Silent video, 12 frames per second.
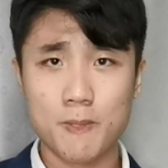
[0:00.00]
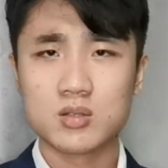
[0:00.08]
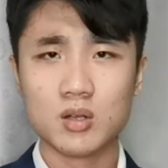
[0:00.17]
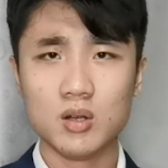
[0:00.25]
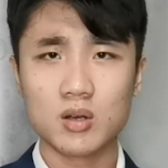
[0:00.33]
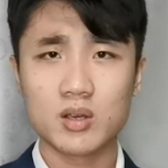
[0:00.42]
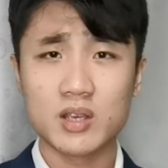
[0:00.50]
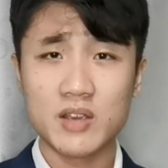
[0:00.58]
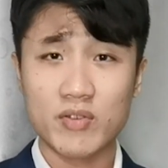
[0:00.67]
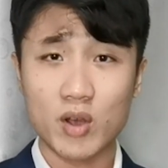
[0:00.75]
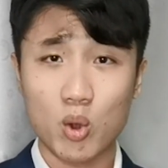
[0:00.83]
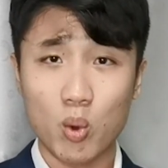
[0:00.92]
So look,
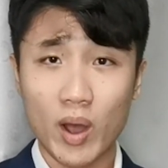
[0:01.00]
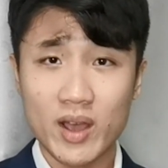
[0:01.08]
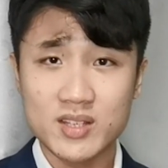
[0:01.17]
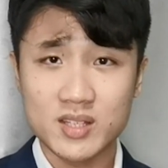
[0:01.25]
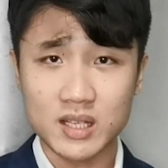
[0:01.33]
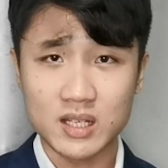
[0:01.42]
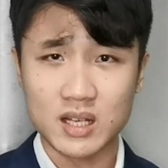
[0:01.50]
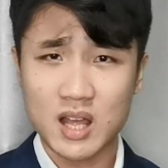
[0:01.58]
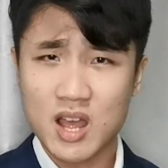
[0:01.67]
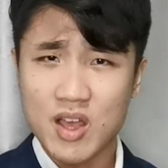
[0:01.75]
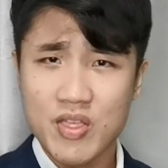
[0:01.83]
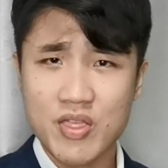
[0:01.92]
if you're a choir singer,
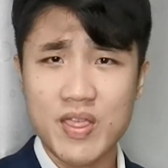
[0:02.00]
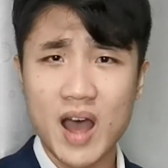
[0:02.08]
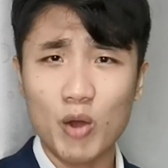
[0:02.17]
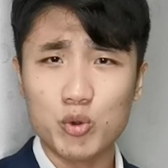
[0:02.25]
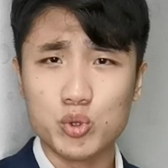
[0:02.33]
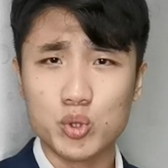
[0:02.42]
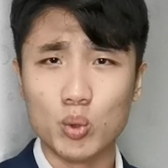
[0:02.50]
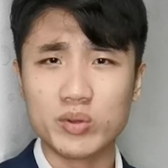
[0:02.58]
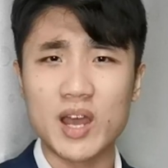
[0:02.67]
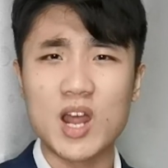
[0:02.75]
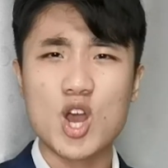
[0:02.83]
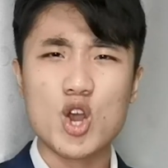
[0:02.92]
now you know
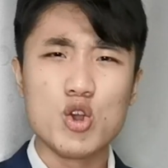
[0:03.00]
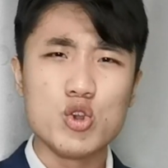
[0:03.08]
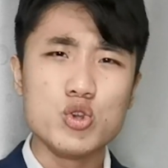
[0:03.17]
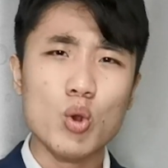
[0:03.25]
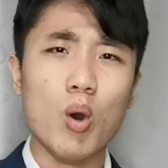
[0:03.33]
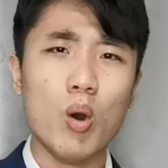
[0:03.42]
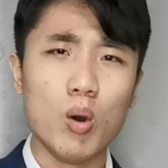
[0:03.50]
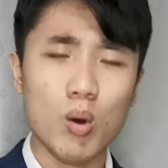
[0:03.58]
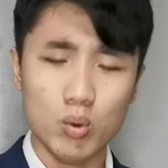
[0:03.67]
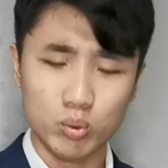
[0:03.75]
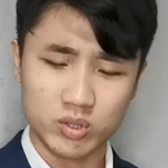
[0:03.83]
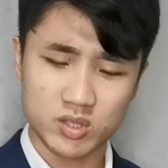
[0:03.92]
that you
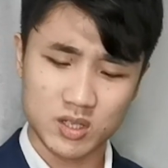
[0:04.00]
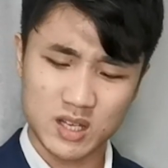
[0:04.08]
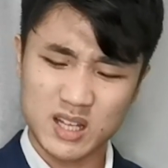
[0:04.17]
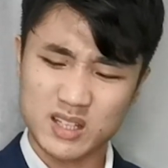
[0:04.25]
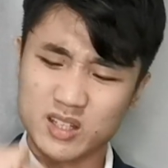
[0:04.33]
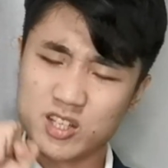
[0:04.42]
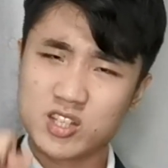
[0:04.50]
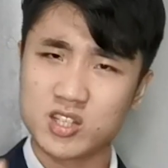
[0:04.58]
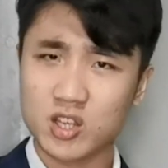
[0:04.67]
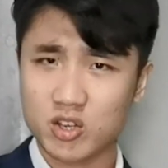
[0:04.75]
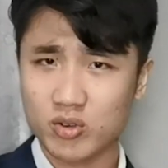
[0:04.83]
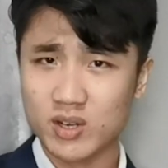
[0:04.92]
hold the
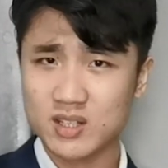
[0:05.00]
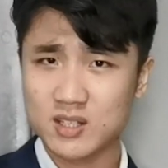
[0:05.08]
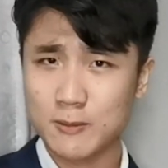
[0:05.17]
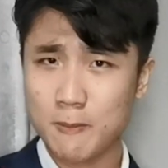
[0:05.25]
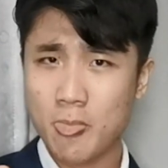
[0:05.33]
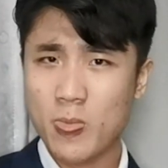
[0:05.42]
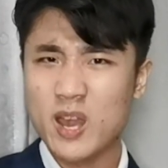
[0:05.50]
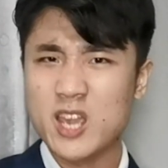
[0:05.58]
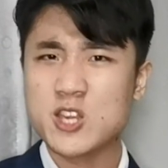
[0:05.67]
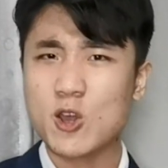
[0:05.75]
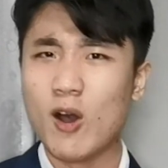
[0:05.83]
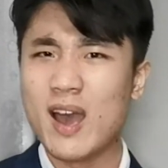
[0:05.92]
secret
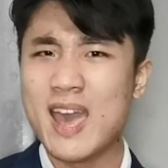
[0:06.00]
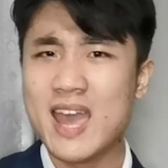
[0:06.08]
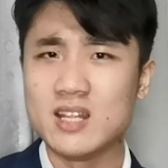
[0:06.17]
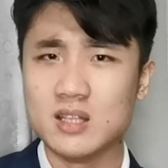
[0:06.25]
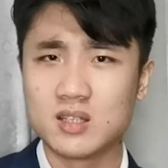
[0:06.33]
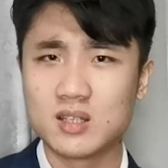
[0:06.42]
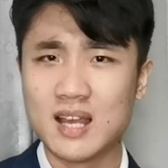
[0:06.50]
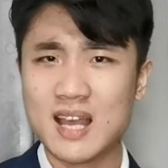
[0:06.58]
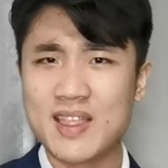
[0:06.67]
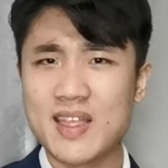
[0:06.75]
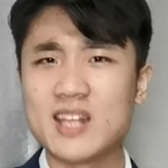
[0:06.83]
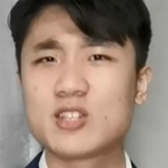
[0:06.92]
in your hand
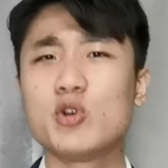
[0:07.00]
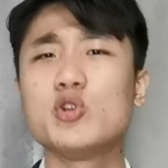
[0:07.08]
that is